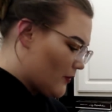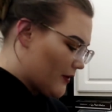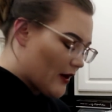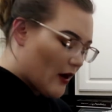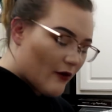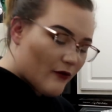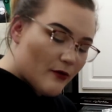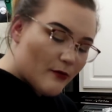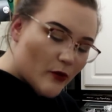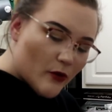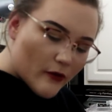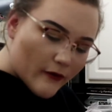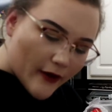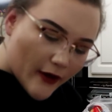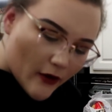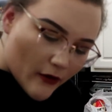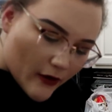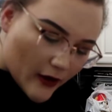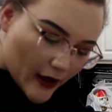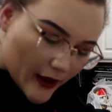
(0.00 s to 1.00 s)
we are
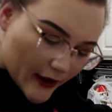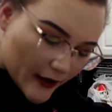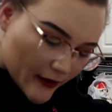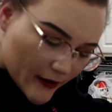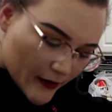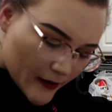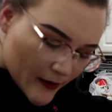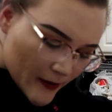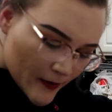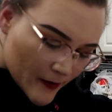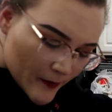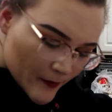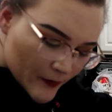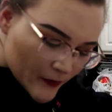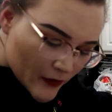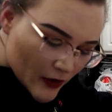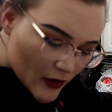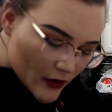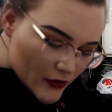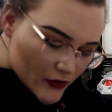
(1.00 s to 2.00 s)
removing, okay.
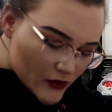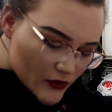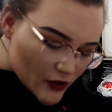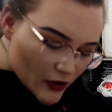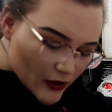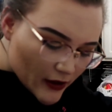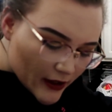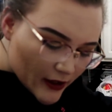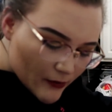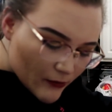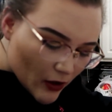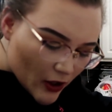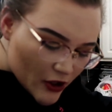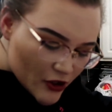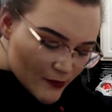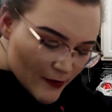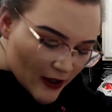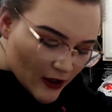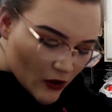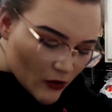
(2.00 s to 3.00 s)
Stir in
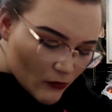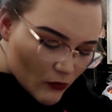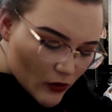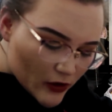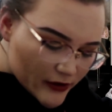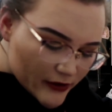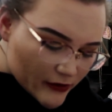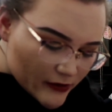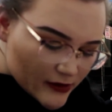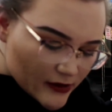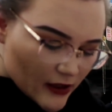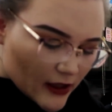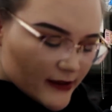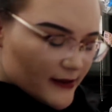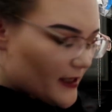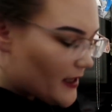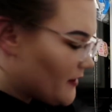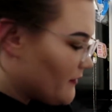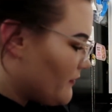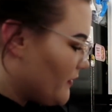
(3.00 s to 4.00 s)
marshmallow, morsels,
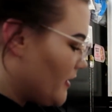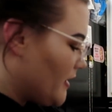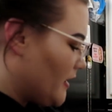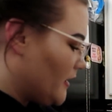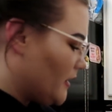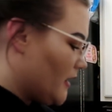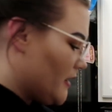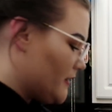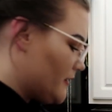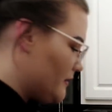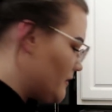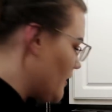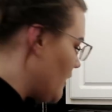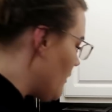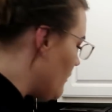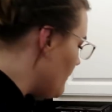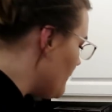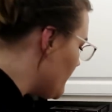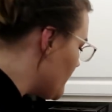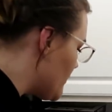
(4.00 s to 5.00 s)
nuts, and vanilla.
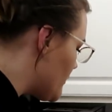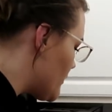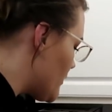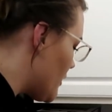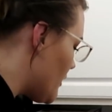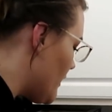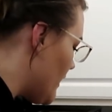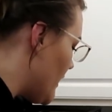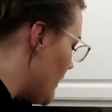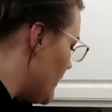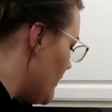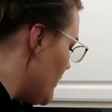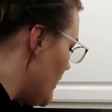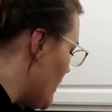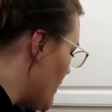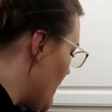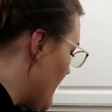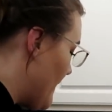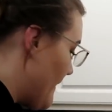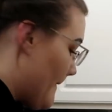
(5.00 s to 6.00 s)
So, stir
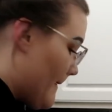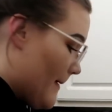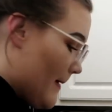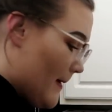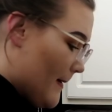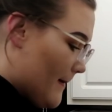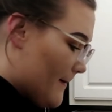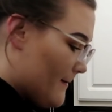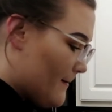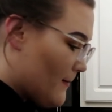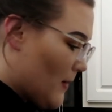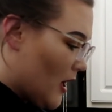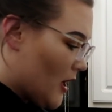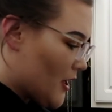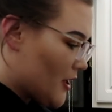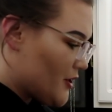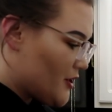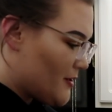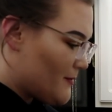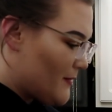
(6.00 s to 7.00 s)
in
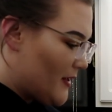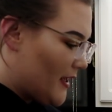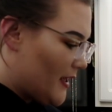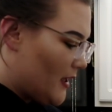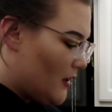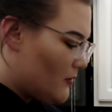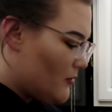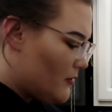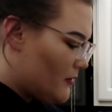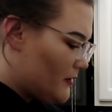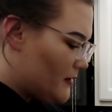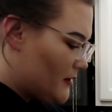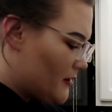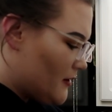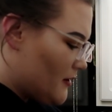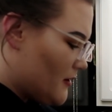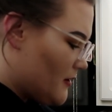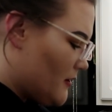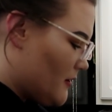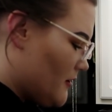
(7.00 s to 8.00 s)
marshmallows,